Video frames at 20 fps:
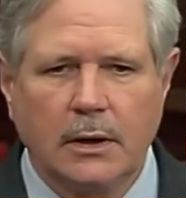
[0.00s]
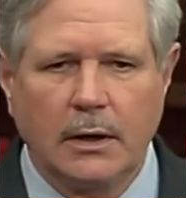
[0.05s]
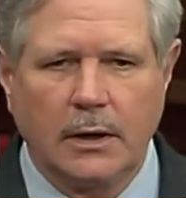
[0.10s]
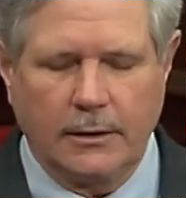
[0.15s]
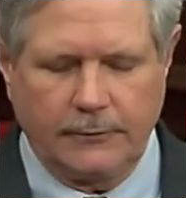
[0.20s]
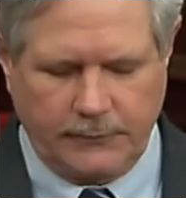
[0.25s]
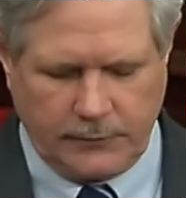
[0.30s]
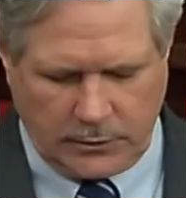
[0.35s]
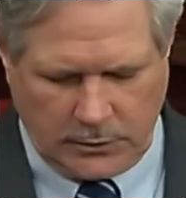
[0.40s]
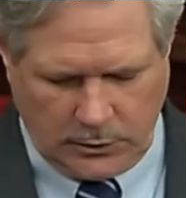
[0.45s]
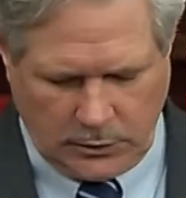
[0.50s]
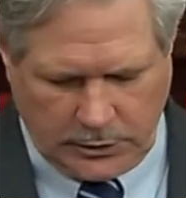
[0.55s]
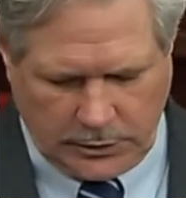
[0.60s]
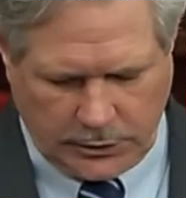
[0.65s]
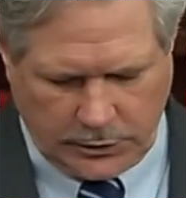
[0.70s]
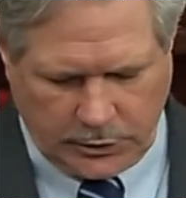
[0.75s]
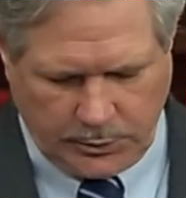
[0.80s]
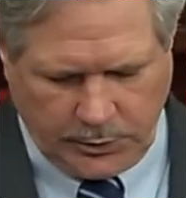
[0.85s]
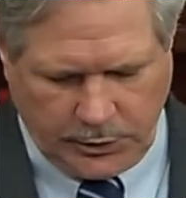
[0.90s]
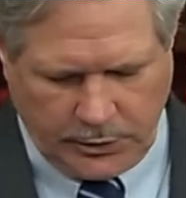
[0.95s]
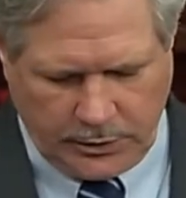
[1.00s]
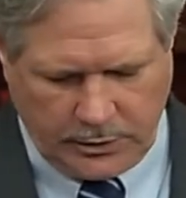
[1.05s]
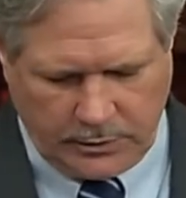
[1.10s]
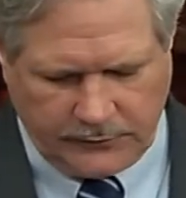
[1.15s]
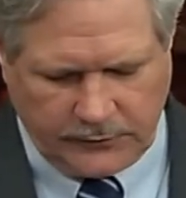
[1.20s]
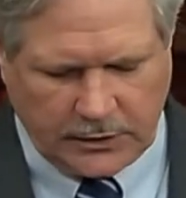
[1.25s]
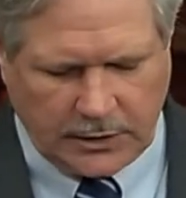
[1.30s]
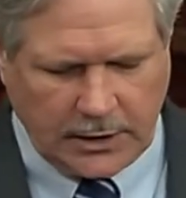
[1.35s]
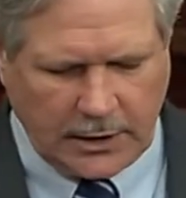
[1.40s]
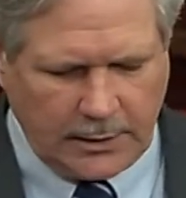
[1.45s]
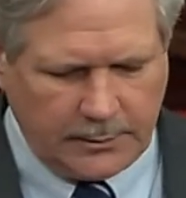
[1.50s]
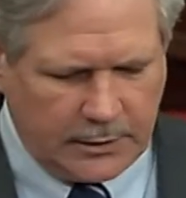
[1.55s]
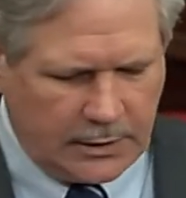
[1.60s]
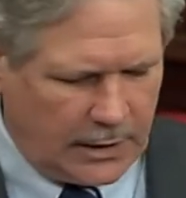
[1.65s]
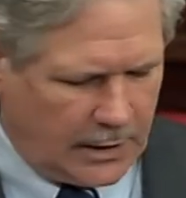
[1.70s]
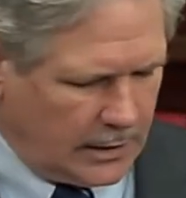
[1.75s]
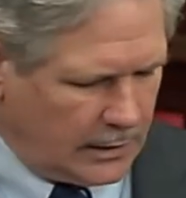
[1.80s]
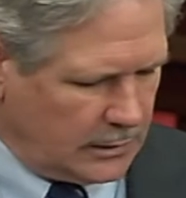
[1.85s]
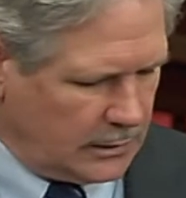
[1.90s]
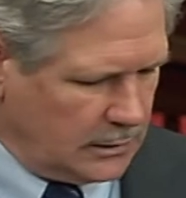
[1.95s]
for a longer period of time and
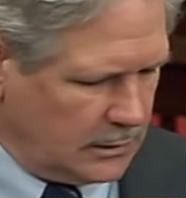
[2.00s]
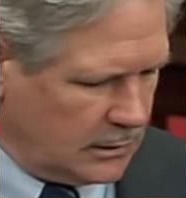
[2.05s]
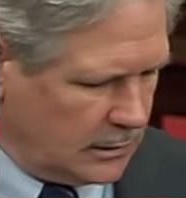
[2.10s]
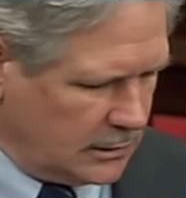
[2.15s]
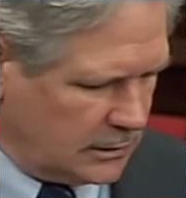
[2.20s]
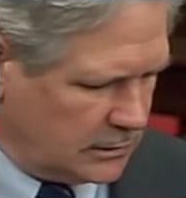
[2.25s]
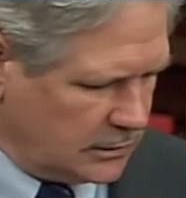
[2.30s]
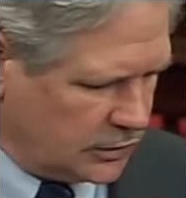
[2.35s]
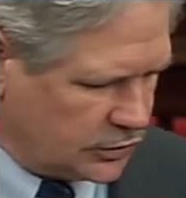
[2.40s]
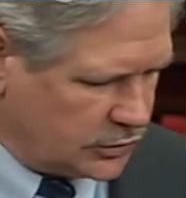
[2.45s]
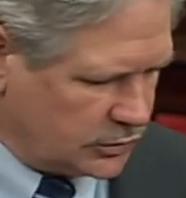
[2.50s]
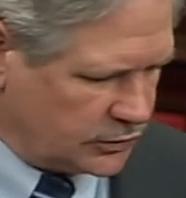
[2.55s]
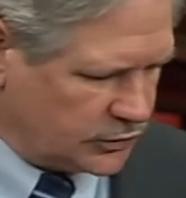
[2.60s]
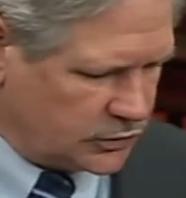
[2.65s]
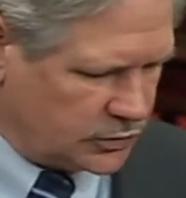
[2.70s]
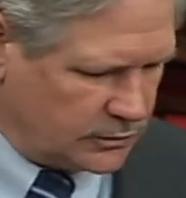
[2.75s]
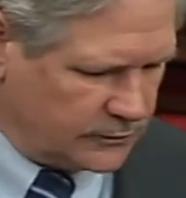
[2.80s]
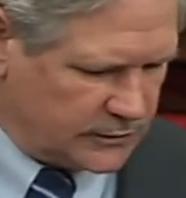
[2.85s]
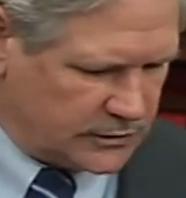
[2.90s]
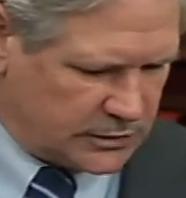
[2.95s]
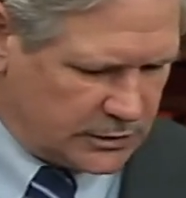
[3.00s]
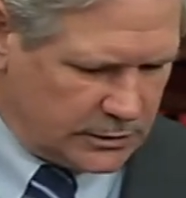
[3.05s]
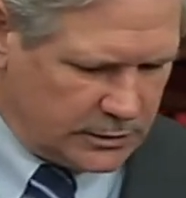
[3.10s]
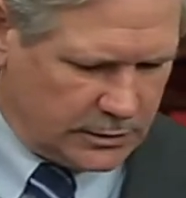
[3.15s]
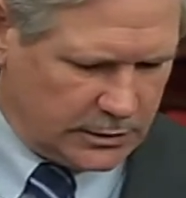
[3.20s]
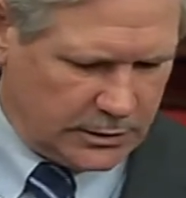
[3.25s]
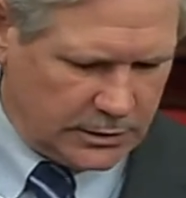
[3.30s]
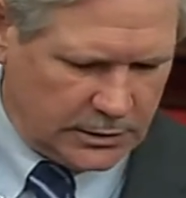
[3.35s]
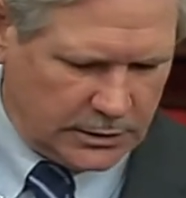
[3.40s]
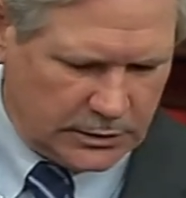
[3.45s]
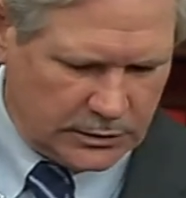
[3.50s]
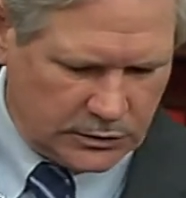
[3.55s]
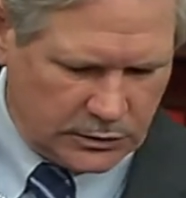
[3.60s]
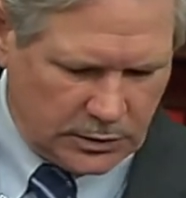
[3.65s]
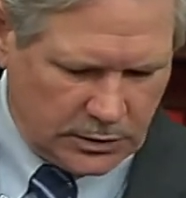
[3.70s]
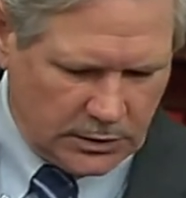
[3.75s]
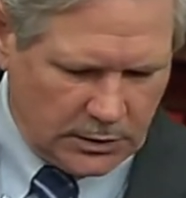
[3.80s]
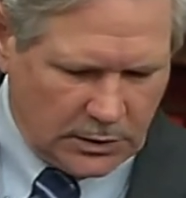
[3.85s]
added additional service area in